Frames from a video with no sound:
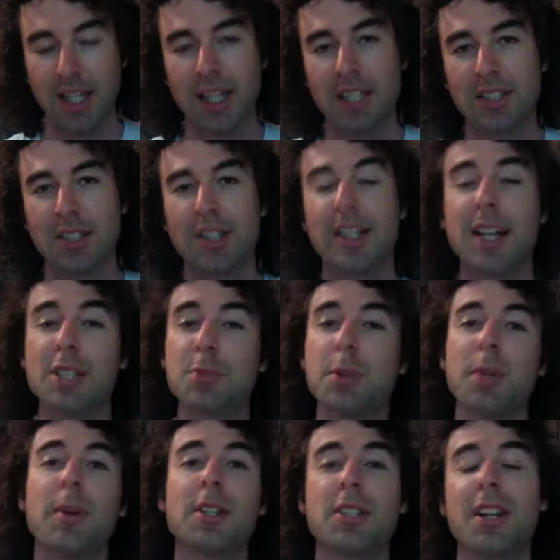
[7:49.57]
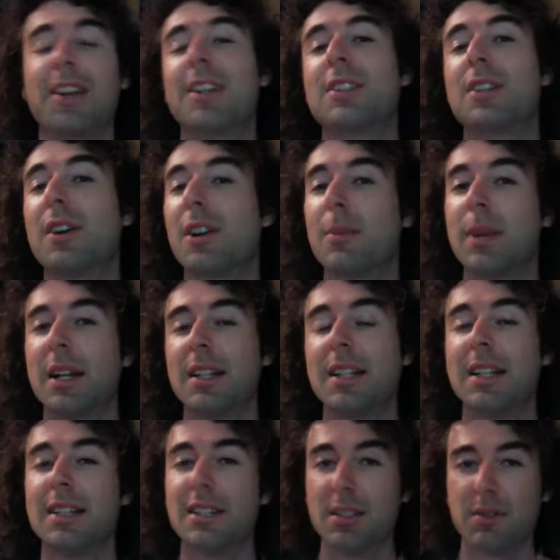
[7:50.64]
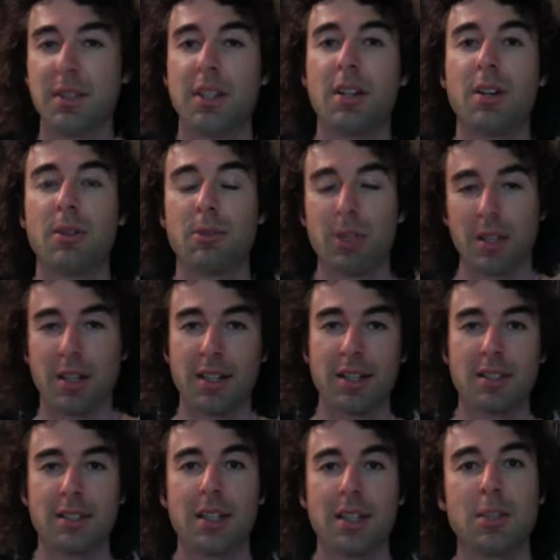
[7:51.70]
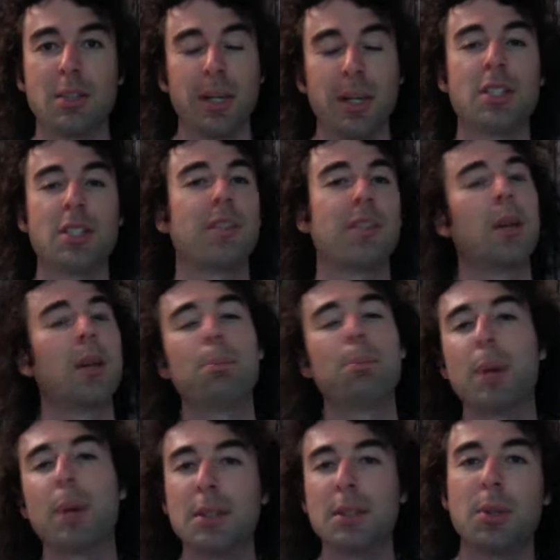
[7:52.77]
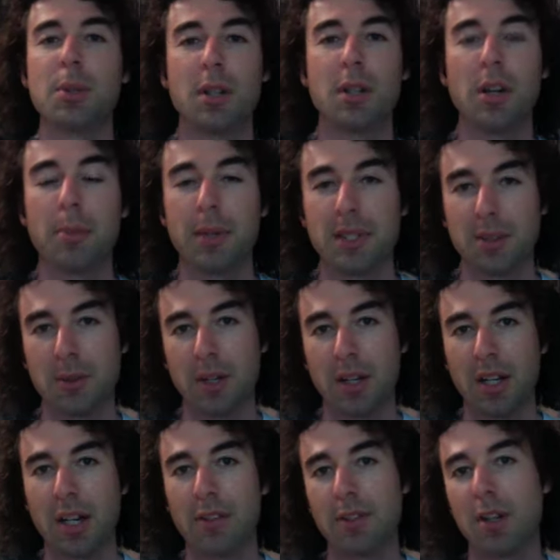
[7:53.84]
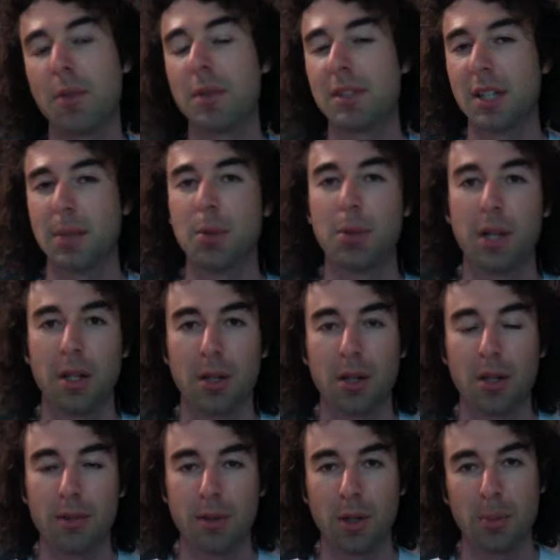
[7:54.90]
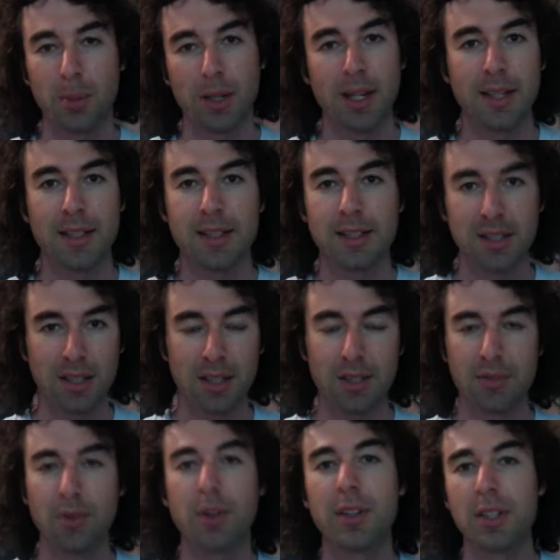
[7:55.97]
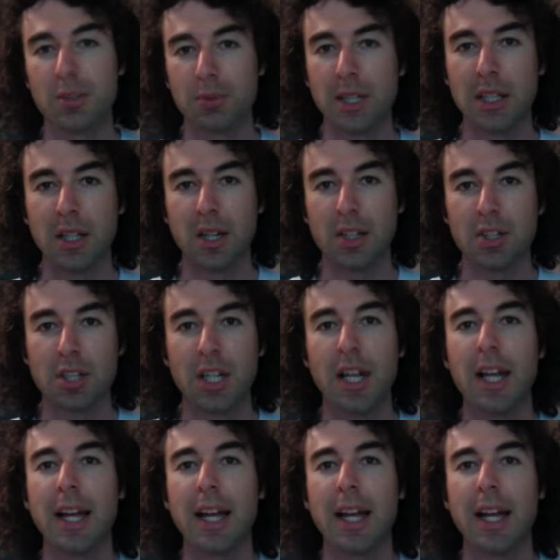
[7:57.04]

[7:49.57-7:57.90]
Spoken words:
So that's pretty much all I'm going to talk about in this video regarding the sales page. I've got a bunch more topics I want to cover. Obviously, I'm doing a lot of work behind the scenes for this relaunch.